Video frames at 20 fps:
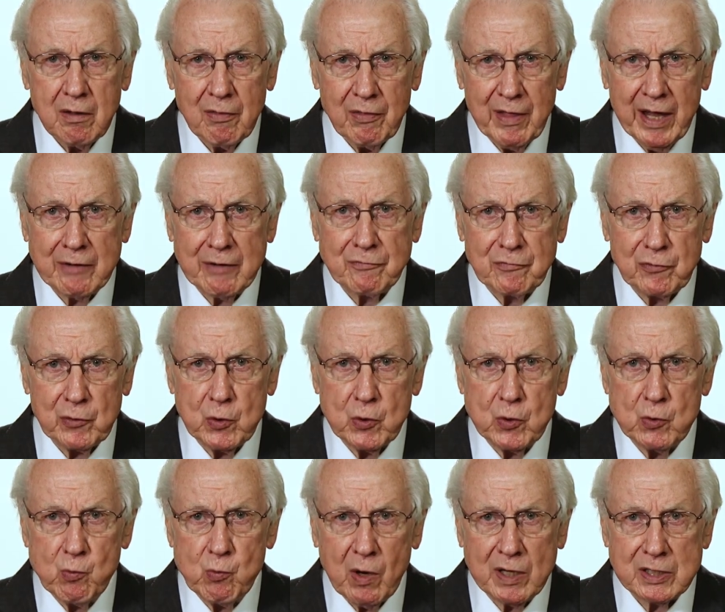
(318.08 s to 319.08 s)
that
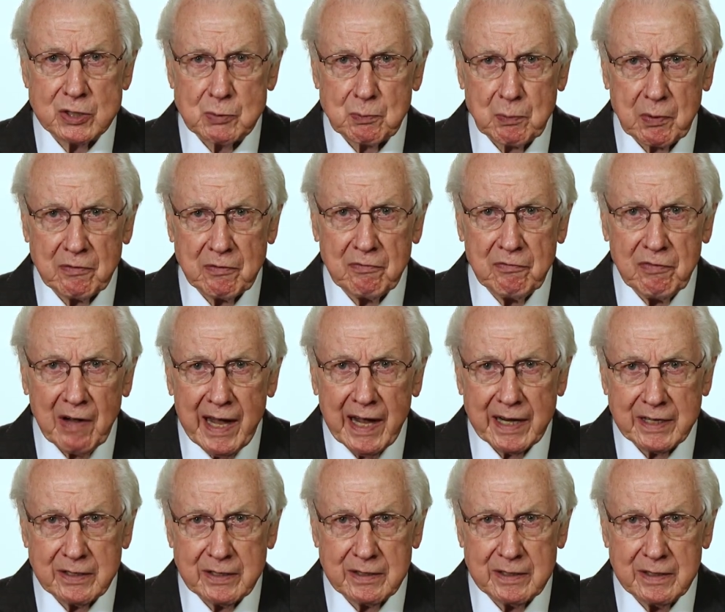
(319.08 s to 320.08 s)
food was
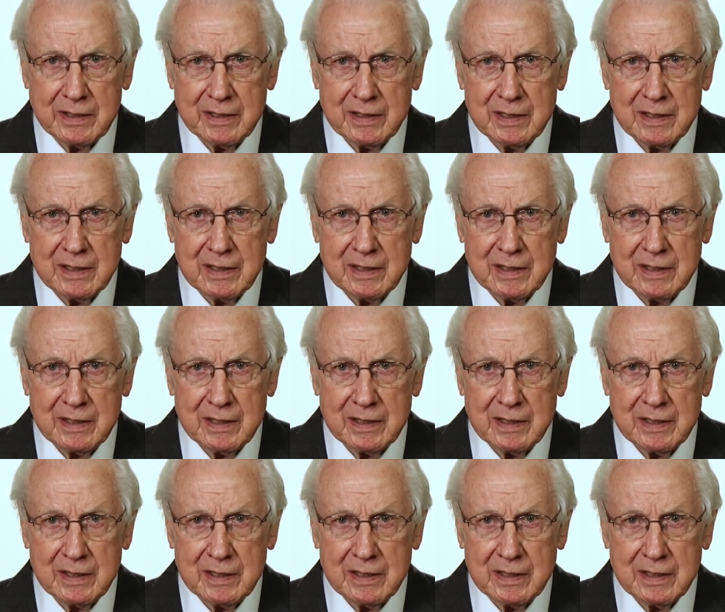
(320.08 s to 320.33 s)
provided